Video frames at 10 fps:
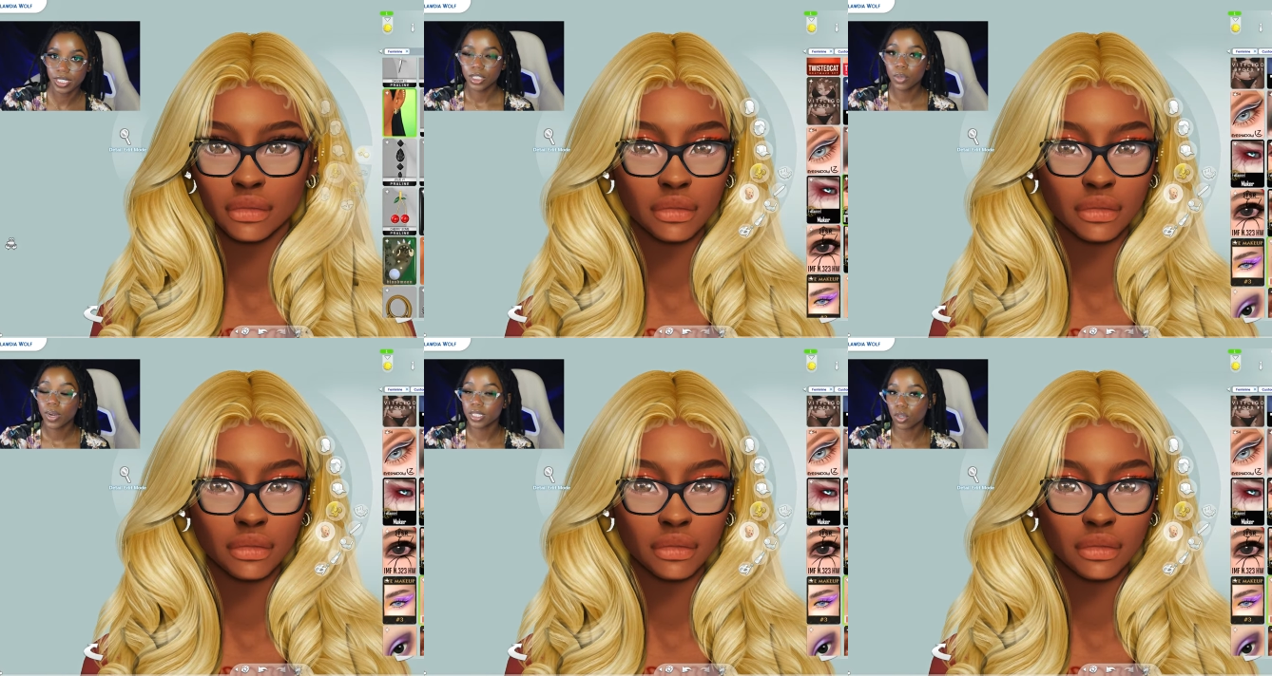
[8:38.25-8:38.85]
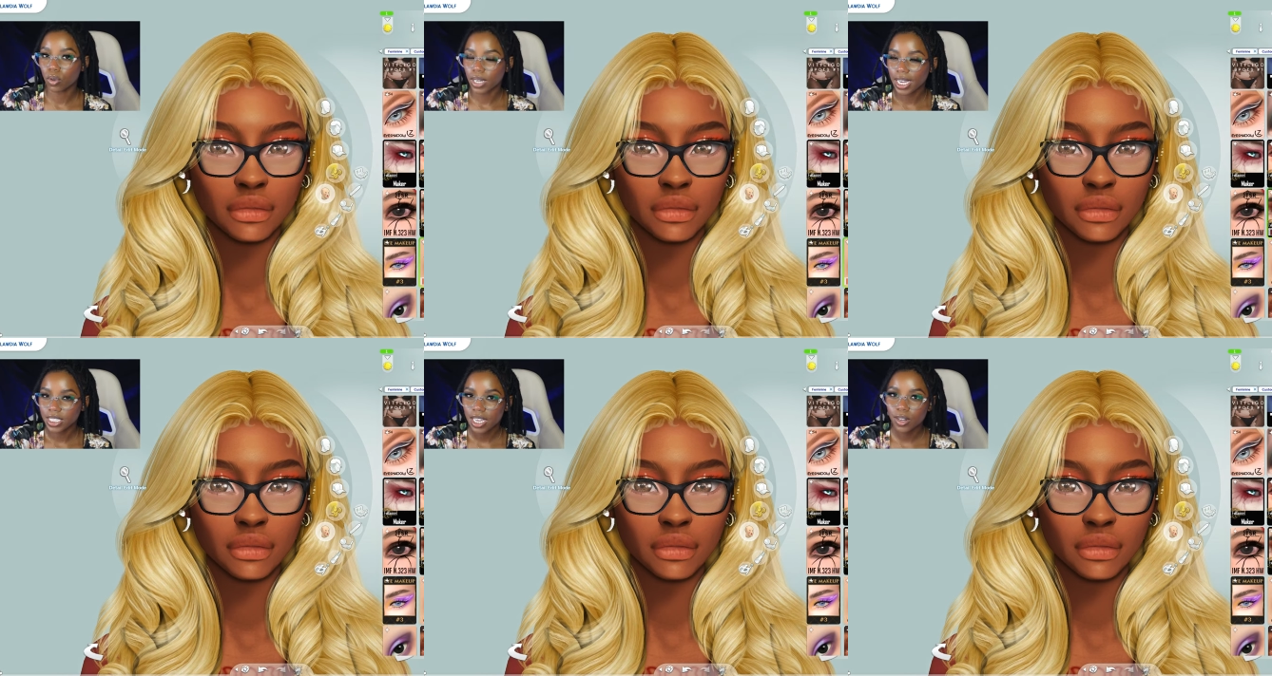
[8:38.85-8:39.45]
Speaker 1: She wears gold
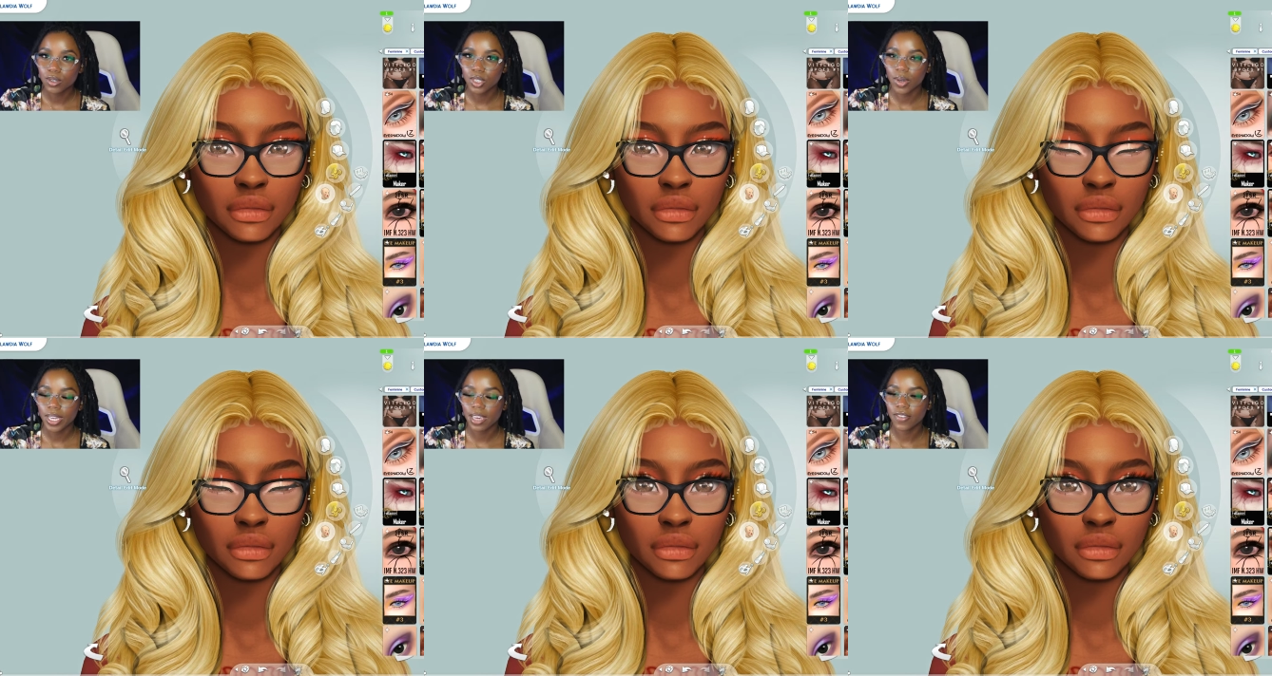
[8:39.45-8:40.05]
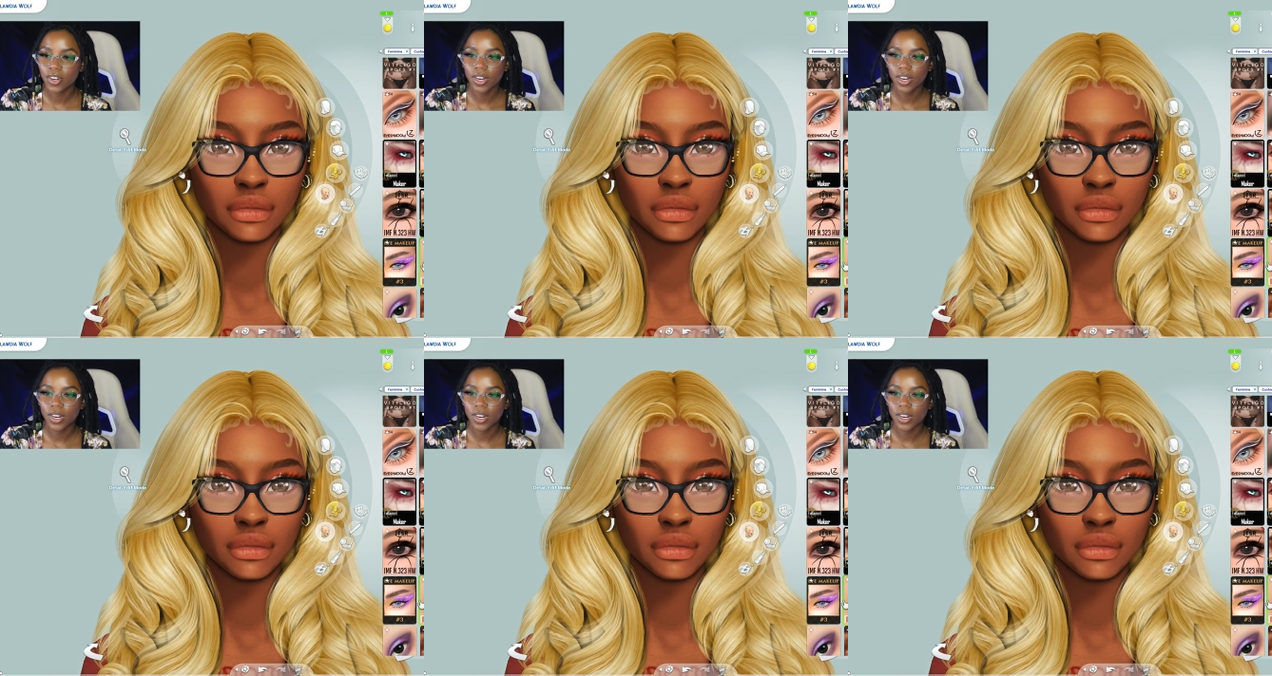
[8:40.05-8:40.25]
eyeshadow, so I gave her